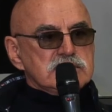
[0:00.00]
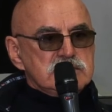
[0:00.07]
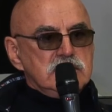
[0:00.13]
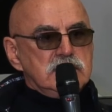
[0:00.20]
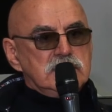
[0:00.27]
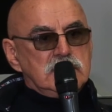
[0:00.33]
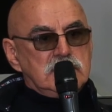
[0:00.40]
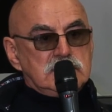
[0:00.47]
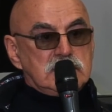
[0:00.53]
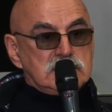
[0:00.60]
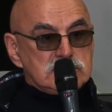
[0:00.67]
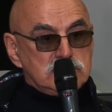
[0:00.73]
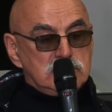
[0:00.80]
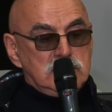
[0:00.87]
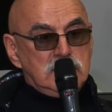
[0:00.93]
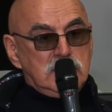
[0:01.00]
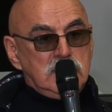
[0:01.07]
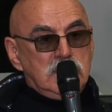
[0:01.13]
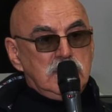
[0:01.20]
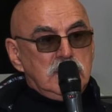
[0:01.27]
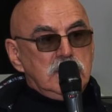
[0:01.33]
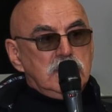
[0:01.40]
or
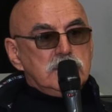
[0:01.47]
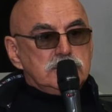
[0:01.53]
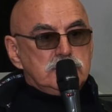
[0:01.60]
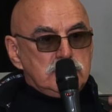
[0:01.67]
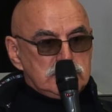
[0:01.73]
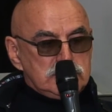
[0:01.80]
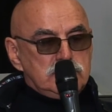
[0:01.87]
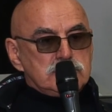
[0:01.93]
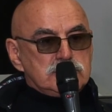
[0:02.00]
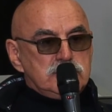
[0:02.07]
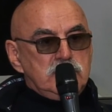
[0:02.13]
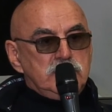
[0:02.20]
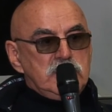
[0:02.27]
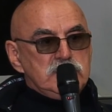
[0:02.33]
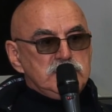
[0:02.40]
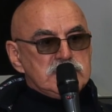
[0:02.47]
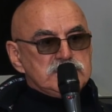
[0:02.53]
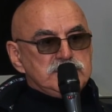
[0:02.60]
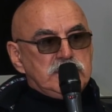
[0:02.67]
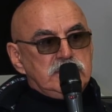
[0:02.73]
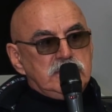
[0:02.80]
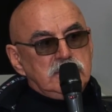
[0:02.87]
professionals.
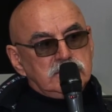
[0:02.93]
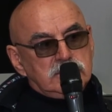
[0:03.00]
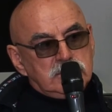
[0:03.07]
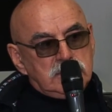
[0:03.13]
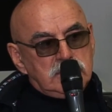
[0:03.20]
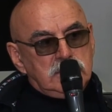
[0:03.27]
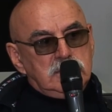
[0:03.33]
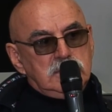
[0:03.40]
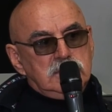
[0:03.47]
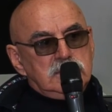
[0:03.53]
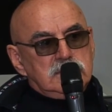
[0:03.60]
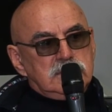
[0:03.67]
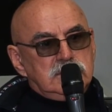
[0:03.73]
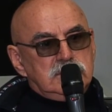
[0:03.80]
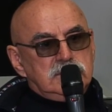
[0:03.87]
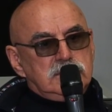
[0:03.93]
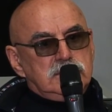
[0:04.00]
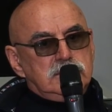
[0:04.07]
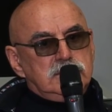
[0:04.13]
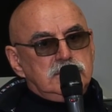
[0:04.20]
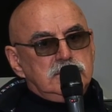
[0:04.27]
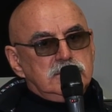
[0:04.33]
So you do your
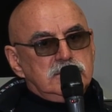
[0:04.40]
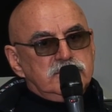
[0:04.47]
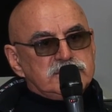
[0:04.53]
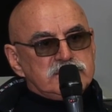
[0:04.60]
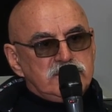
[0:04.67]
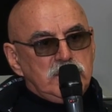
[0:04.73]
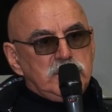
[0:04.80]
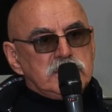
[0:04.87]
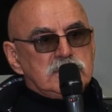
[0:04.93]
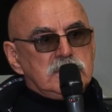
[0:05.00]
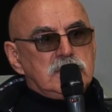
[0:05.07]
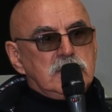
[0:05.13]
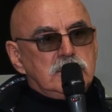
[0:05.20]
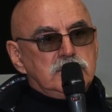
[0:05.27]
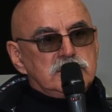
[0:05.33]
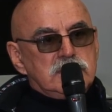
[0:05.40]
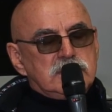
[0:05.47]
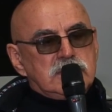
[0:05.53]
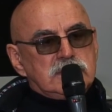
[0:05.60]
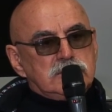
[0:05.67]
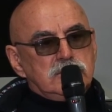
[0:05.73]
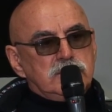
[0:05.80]
analysis
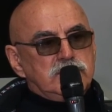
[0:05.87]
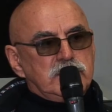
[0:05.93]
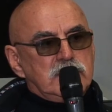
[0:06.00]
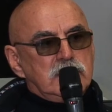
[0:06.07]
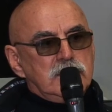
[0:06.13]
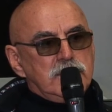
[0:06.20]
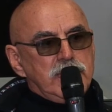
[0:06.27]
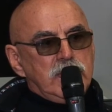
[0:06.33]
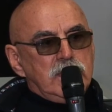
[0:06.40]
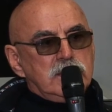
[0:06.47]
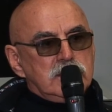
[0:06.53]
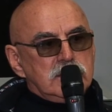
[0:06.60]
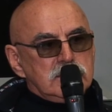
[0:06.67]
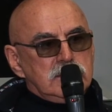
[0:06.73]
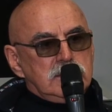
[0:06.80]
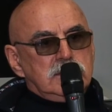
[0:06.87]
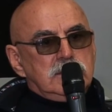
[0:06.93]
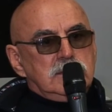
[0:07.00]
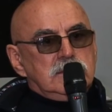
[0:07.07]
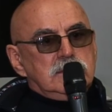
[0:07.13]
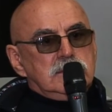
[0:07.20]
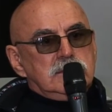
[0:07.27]
to measure this,
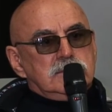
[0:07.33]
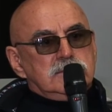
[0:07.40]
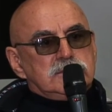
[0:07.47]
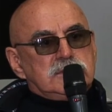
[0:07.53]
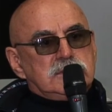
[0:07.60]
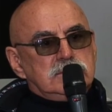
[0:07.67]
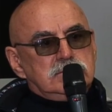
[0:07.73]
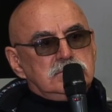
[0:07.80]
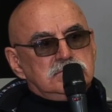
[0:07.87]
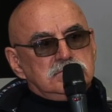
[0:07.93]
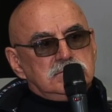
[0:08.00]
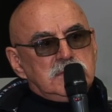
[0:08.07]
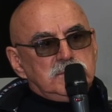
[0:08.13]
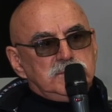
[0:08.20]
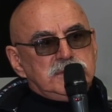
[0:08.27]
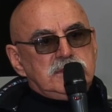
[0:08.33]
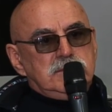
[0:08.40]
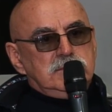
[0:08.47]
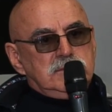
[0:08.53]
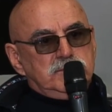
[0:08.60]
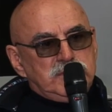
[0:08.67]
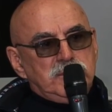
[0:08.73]
to
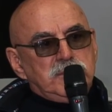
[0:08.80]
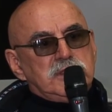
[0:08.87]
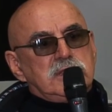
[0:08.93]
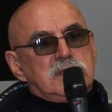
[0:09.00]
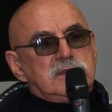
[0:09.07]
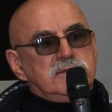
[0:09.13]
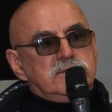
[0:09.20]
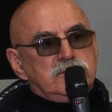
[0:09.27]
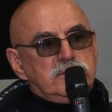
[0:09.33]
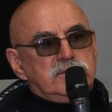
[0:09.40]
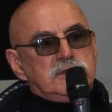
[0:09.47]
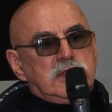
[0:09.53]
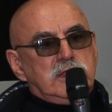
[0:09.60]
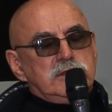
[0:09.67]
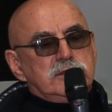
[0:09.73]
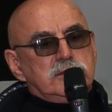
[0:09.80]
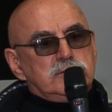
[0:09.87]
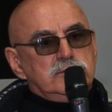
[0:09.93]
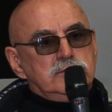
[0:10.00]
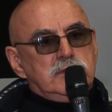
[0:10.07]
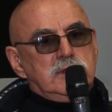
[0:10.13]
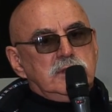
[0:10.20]
interpret it
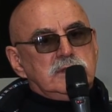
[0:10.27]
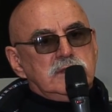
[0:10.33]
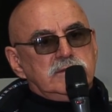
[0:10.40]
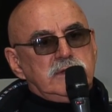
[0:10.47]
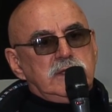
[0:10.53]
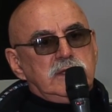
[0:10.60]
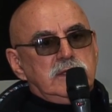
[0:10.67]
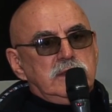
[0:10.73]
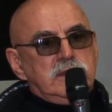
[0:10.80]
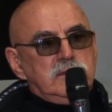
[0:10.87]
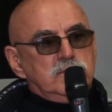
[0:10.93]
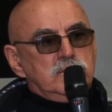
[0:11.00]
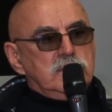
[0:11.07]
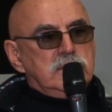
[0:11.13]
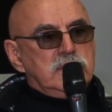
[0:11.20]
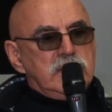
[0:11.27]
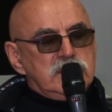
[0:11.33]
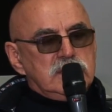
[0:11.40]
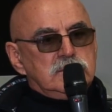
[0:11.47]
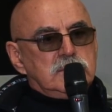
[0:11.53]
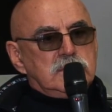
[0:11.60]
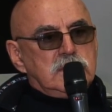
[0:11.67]
in a context
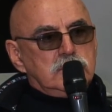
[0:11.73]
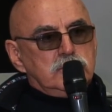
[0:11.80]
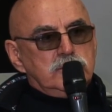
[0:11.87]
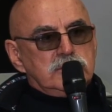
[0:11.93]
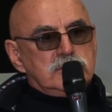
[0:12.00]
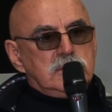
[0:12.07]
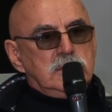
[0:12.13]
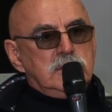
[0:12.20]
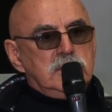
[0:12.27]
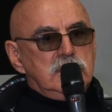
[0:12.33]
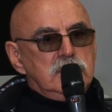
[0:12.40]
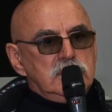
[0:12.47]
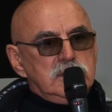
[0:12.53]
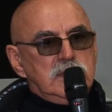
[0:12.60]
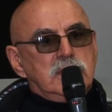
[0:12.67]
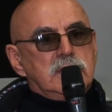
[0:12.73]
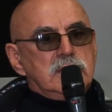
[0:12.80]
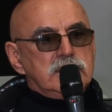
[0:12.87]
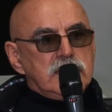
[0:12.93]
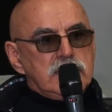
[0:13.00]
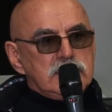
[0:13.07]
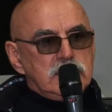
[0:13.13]
and apply the
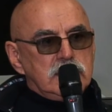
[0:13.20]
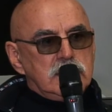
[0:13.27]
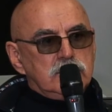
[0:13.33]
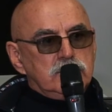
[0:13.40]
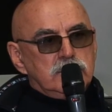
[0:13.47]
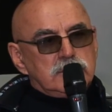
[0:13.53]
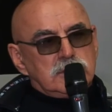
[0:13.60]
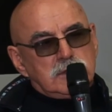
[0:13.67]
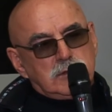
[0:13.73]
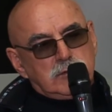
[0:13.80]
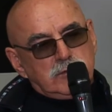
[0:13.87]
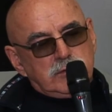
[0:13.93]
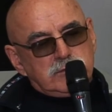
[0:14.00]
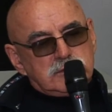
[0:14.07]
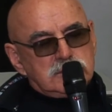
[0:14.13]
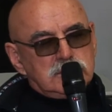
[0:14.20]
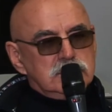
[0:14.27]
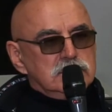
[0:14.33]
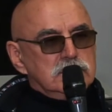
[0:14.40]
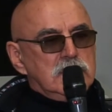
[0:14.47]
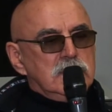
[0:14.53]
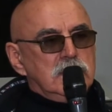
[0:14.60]
same
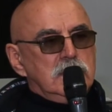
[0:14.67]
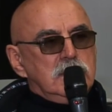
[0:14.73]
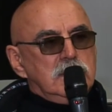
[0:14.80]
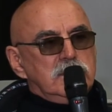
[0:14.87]
solutions